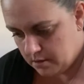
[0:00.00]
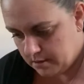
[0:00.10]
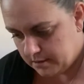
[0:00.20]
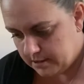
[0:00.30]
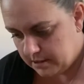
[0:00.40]

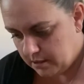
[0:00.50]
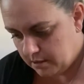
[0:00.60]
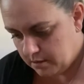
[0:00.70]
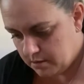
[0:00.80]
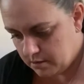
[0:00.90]
Let's see.
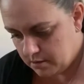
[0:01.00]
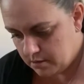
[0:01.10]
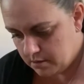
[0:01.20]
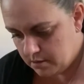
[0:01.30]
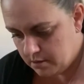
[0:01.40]

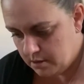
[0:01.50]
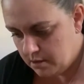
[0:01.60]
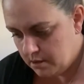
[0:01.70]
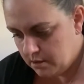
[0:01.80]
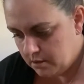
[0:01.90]

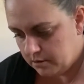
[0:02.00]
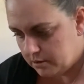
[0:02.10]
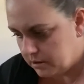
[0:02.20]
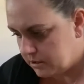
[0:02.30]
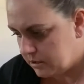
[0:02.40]

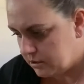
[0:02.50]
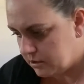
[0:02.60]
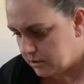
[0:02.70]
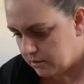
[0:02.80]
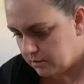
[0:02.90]
This is
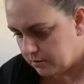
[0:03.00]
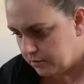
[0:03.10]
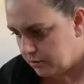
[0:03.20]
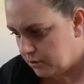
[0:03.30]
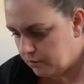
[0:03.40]
just a little
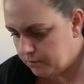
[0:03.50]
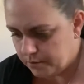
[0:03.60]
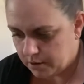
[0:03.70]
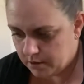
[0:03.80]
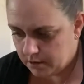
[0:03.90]

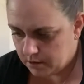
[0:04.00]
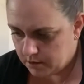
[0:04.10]
notebook.